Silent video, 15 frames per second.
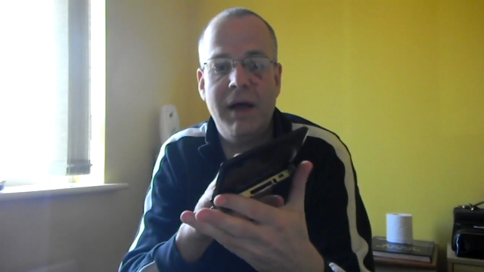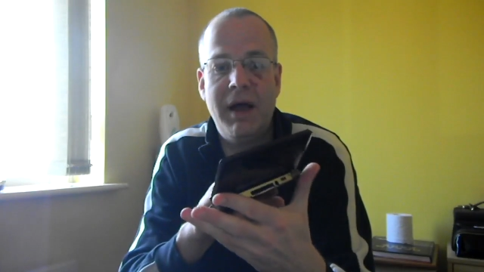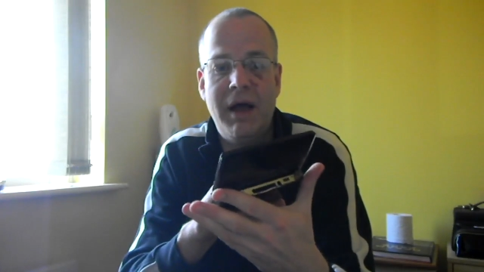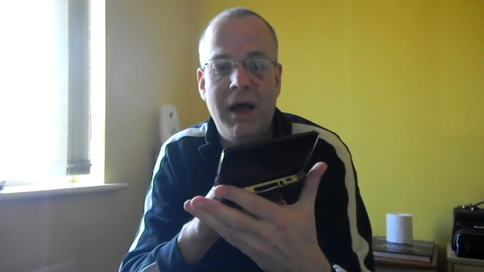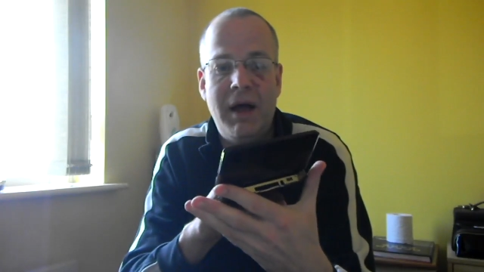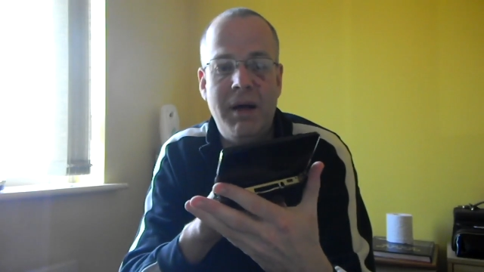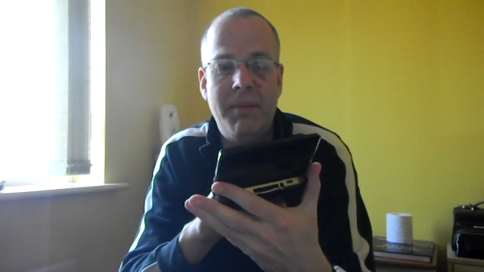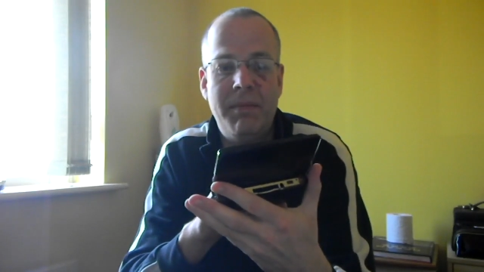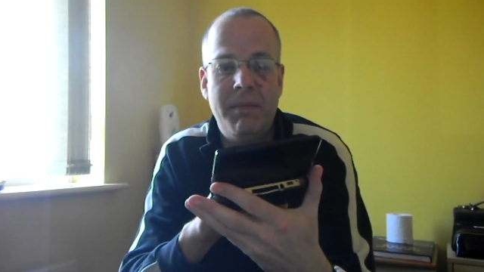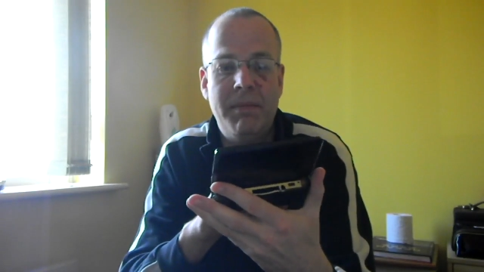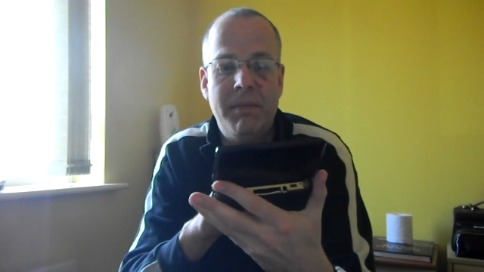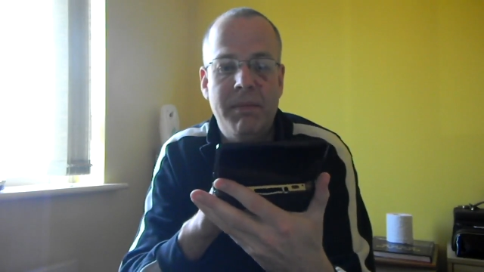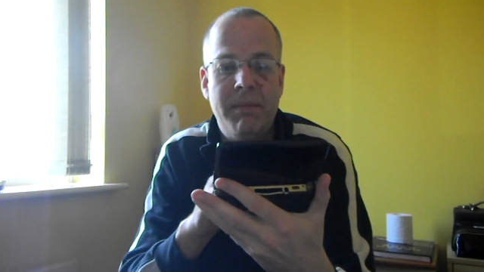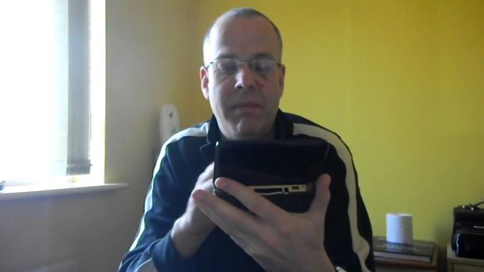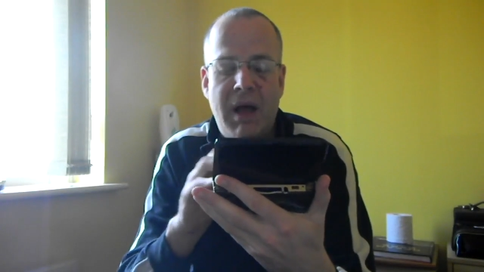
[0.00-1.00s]

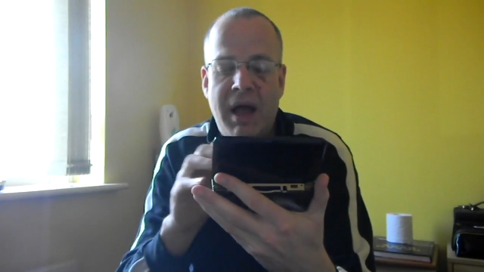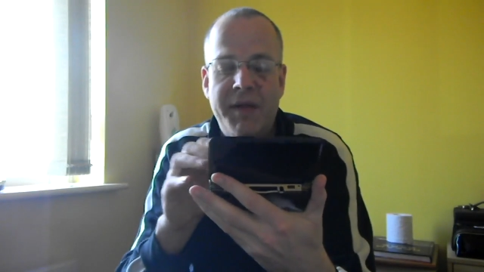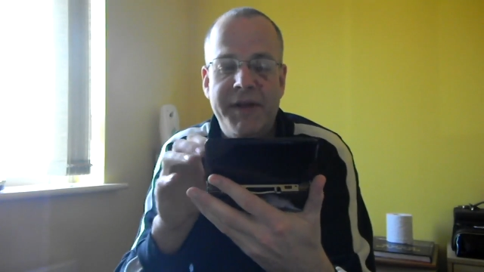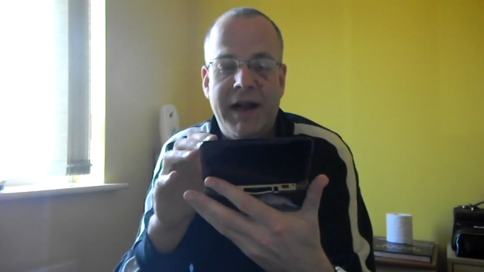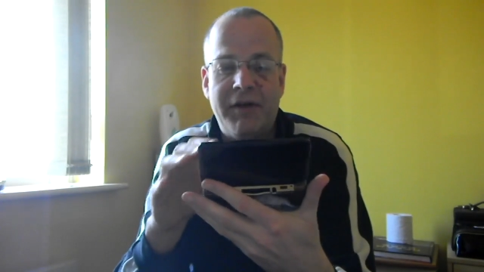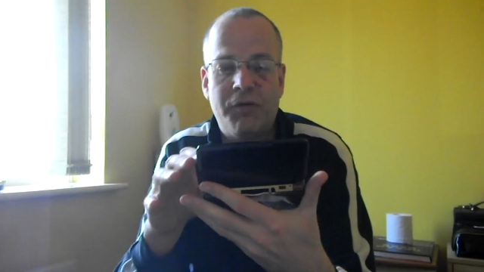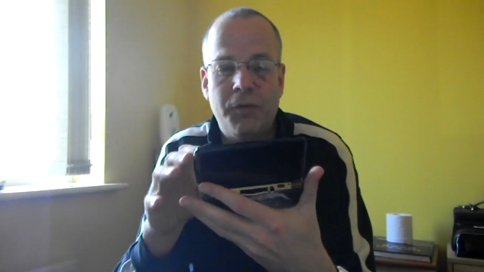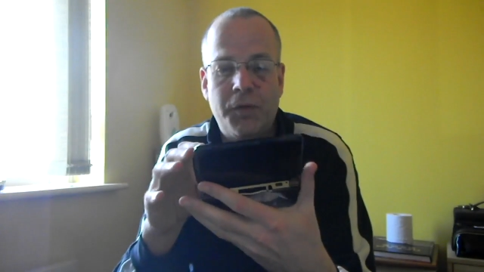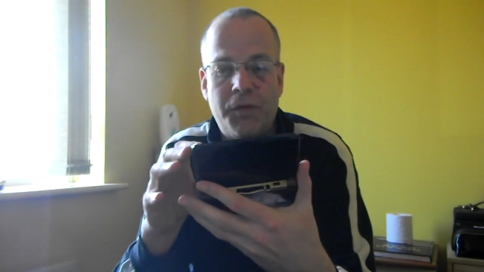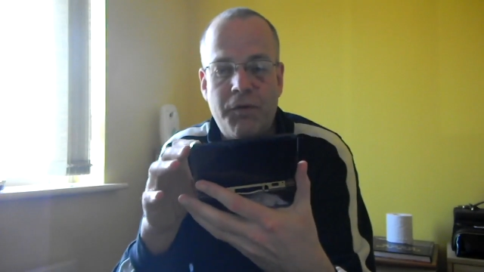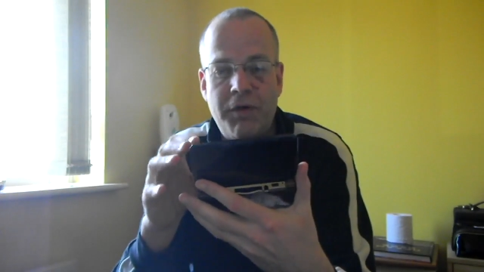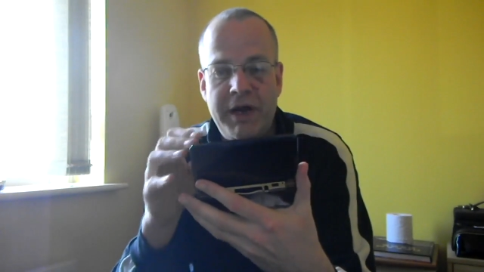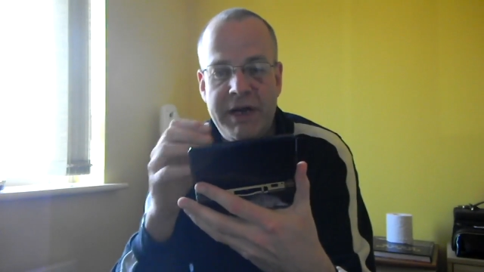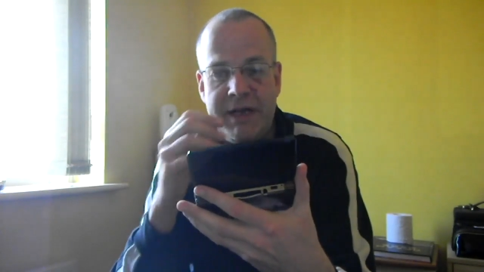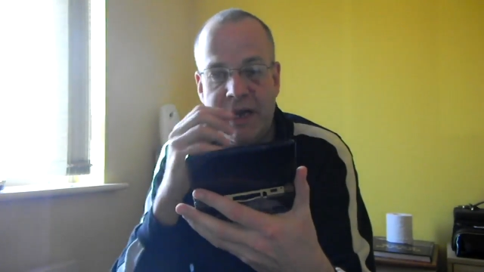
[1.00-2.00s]
The actual
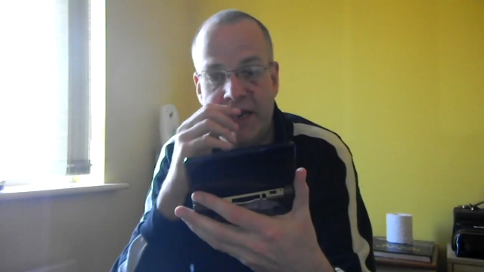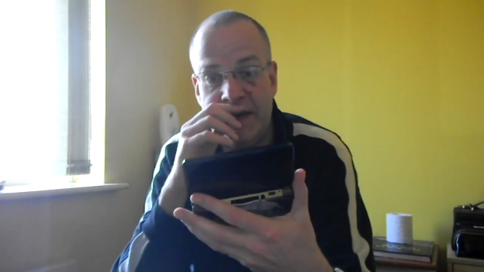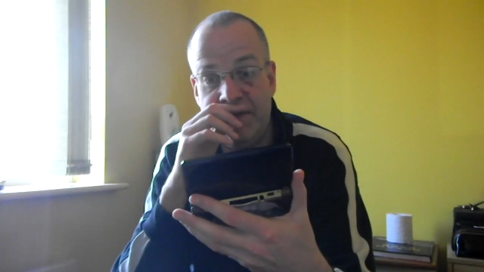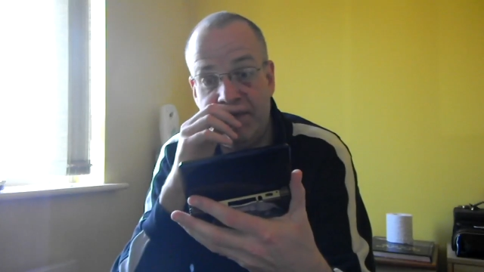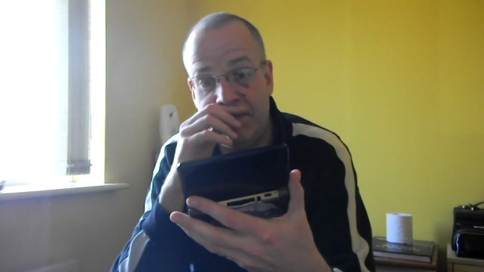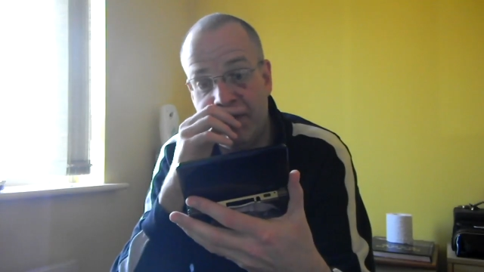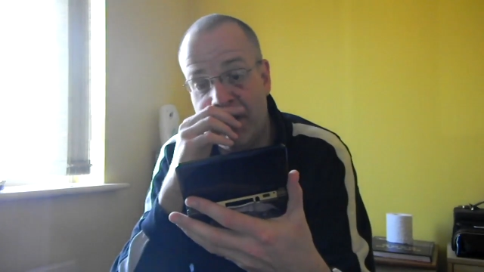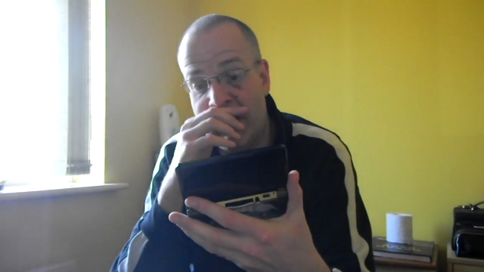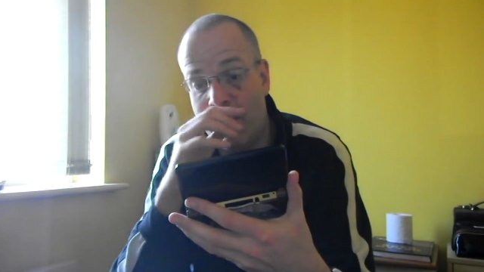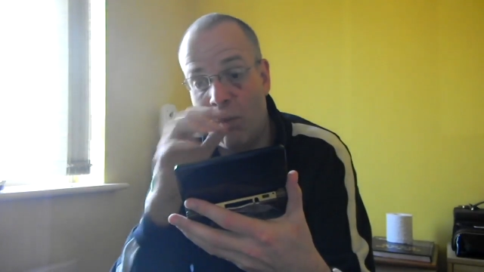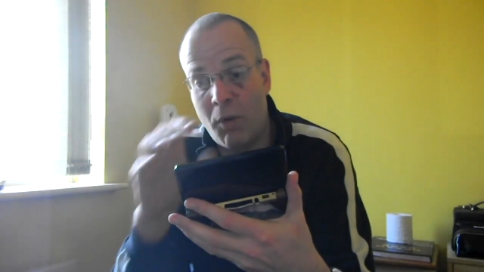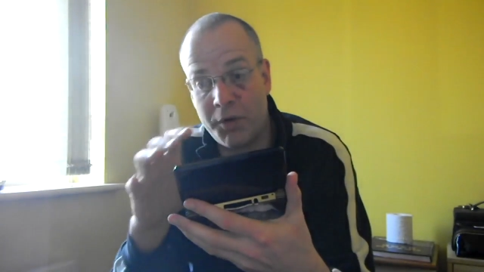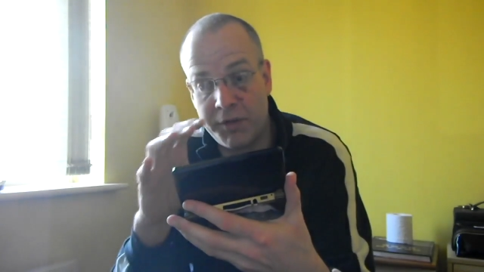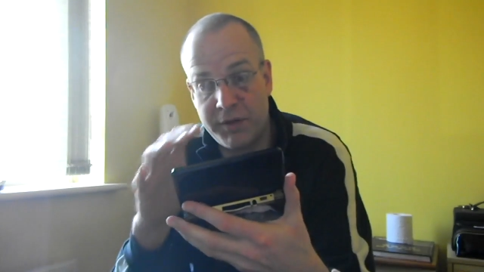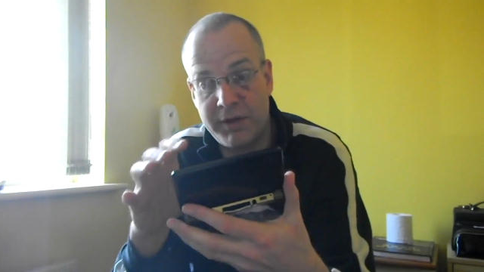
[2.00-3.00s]
3D
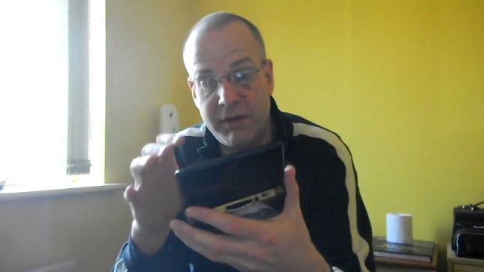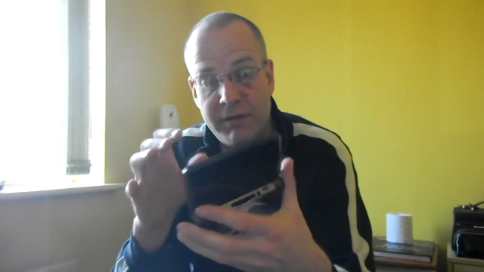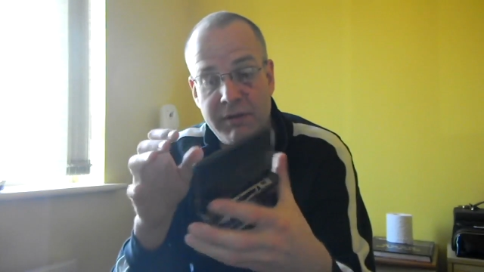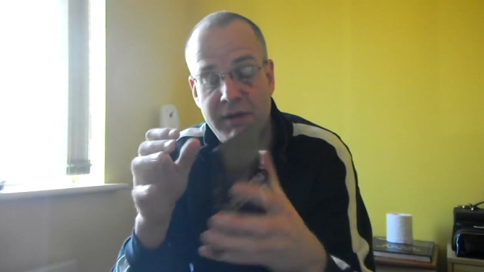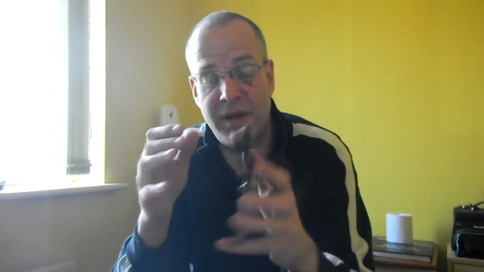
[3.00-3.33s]
one,